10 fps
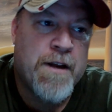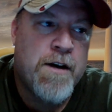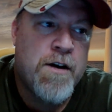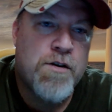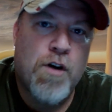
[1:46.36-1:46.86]

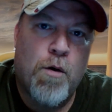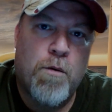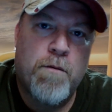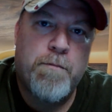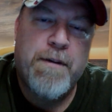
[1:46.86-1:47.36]
So
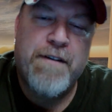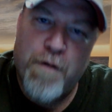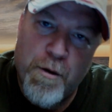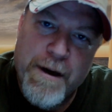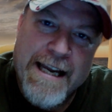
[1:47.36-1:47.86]

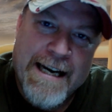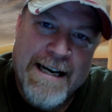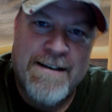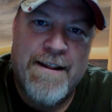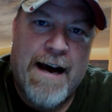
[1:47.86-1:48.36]
before we get
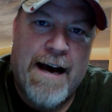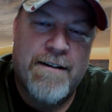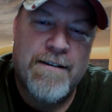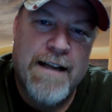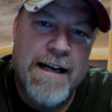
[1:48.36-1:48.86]
into that,
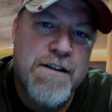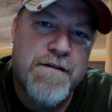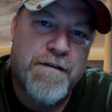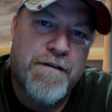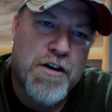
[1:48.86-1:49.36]
let's
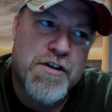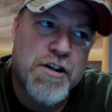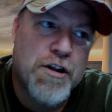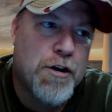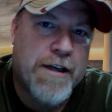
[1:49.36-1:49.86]
first
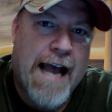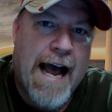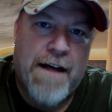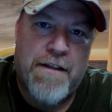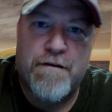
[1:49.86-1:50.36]
look
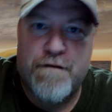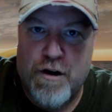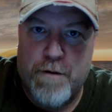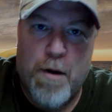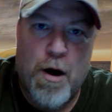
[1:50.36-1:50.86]
at the
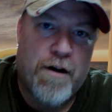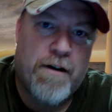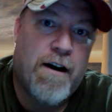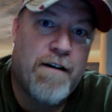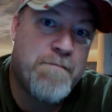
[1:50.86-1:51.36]
verb part
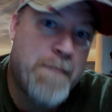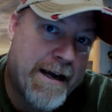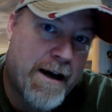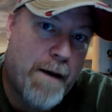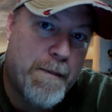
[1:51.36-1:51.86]
of makeup.